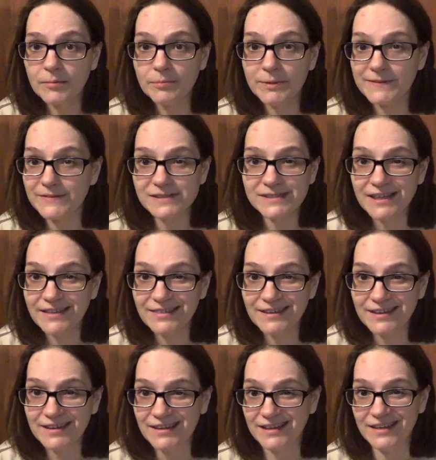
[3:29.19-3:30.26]
but there's
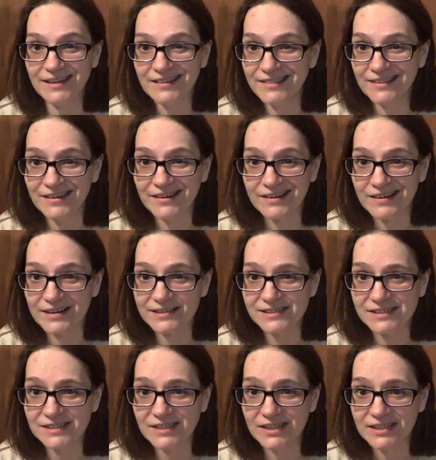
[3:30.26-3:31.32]
nothing in there as
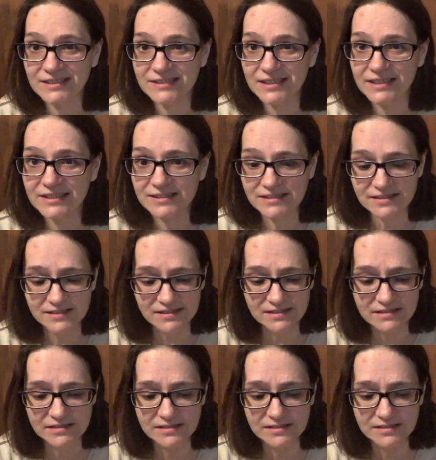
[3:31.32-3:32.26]
to context.